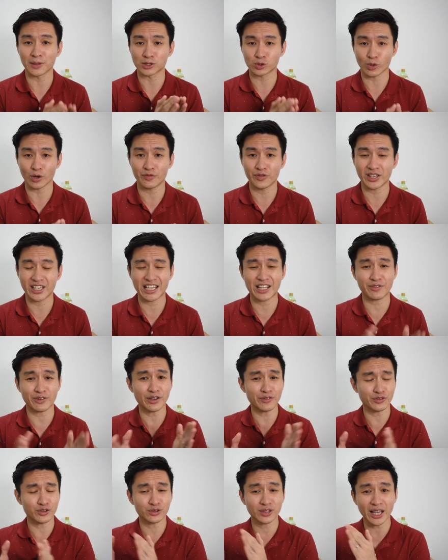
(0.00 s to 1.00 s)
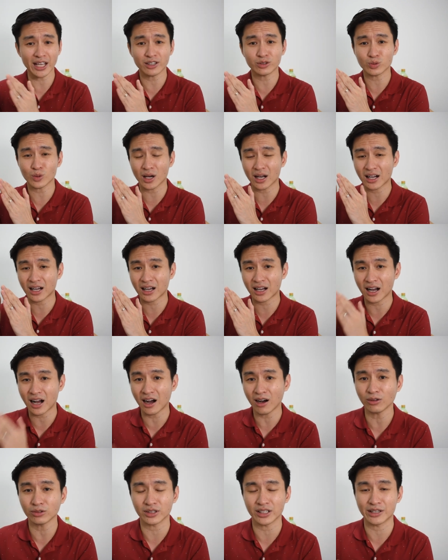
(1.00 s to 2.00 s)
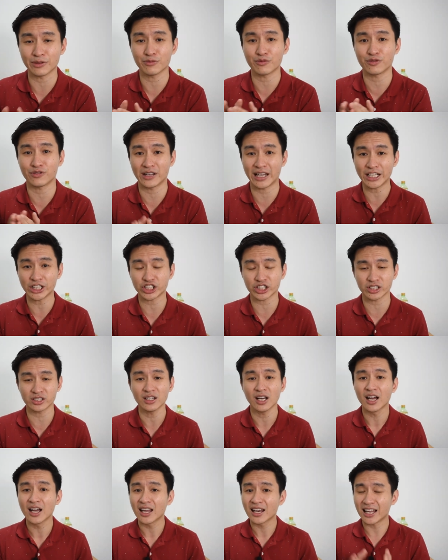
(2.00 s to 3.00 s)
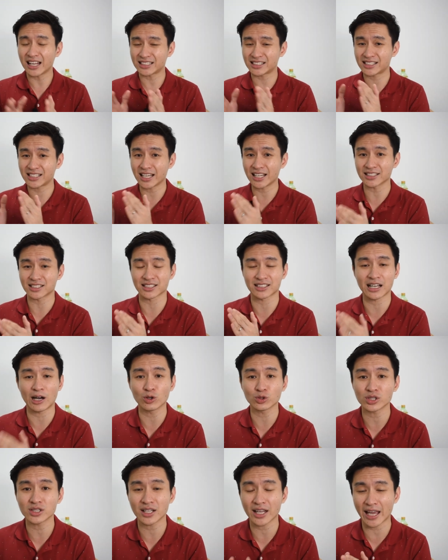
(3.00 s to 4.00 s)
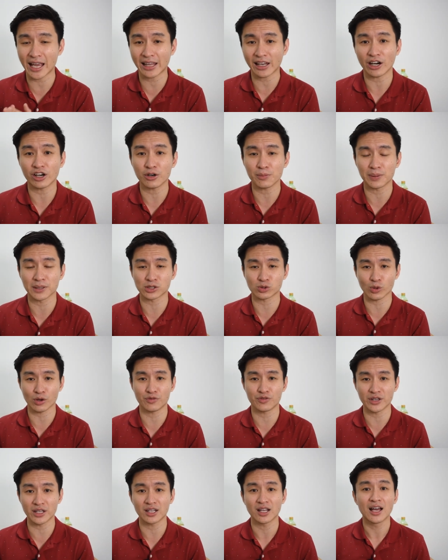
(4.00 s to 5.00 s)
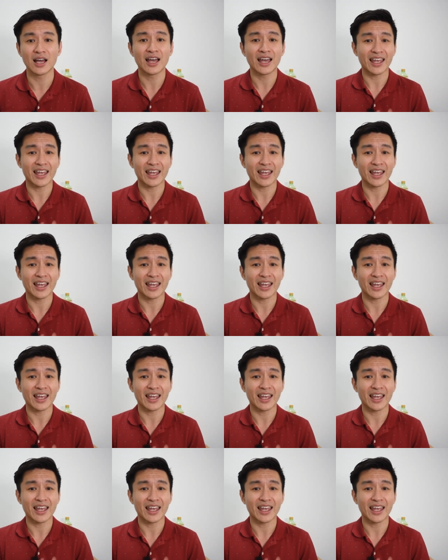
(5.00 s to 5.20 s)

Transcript: per square feet. Even if you take into account inflation, let's say it's 1,800 per square feet,